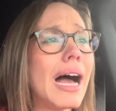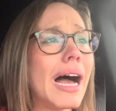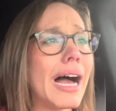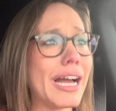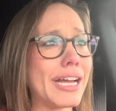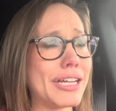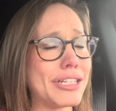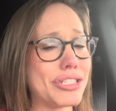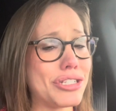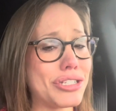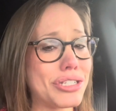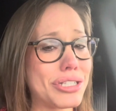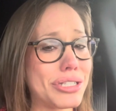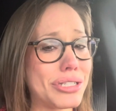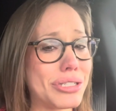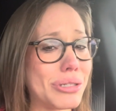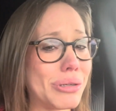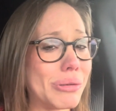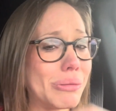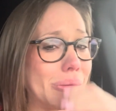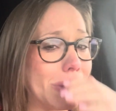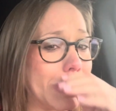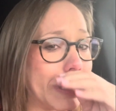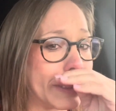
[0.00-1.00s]
I just
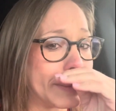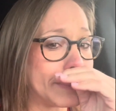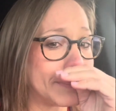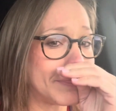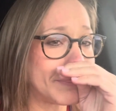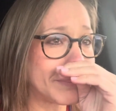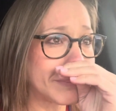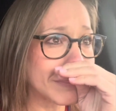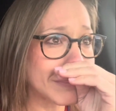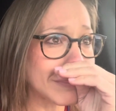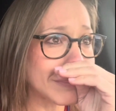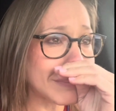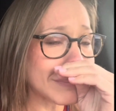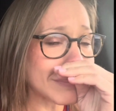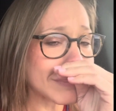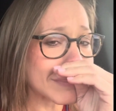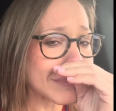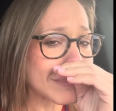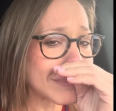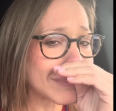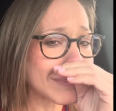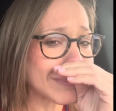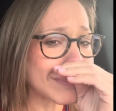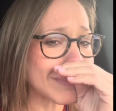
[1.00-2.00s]
don't want
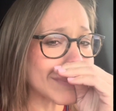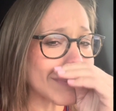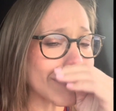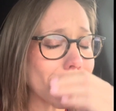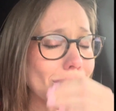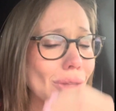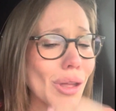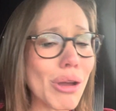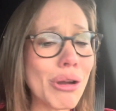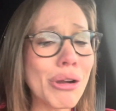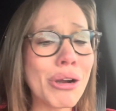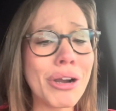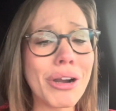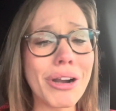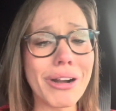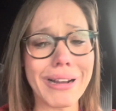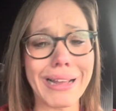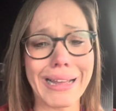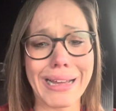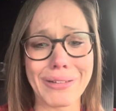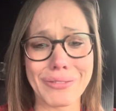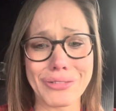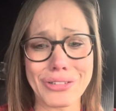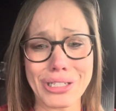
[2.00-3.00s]
her
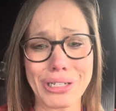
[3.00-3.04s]
to have